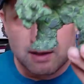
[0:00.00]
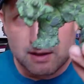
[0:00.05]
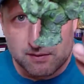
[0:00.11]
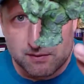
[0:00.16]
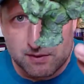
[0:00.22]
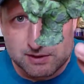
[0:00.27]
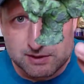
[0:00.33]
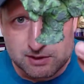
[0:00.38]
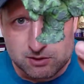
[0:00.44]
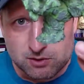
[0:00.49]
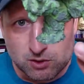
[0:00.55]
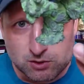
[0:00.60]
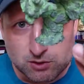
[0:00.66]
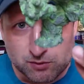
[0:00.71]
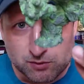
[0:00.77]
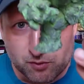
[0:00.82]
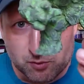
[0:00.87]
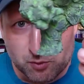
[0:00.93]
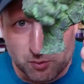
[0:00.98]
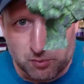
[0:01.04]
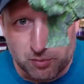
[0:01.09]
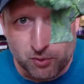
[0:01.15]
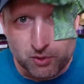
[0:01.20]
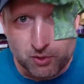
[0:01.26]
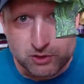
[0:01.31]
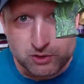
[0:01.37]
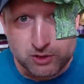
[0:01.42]
This is also from a
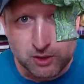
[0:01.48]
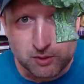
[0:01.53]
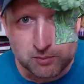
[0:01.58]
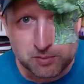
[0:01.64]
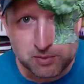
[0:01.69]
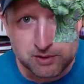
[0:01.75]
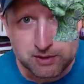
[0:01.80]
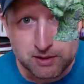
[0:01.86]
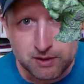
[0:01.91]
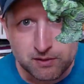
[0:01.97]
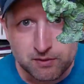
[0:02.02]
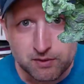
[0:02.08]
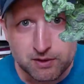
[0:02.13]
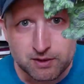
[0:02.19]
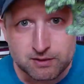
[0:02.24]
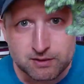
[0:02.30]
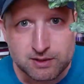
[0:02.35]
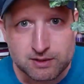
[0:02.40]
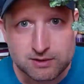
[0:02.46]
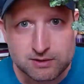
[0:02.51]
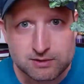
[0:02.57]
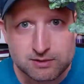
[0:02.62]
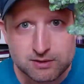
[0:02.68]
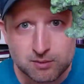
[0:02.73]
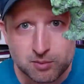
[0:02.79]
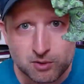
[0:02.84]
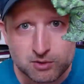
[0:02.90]
Polish company, I think,
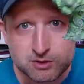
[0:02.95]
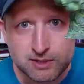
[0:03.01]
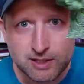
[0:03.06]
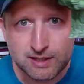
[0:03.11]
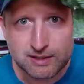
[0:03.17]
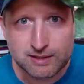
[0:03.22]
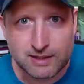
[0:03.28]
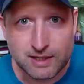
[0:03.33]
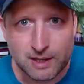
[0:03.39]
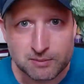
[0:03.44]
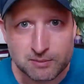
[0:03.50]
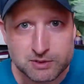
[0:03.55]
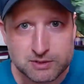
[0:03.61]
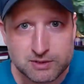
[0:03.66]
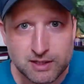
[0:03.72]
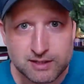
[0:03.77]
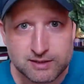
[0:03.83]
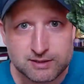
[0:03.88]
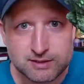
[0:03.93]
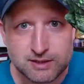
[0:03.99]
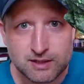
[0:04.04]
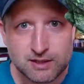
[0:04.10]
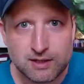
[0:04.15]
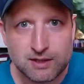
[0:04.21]
that's about 10 times nicer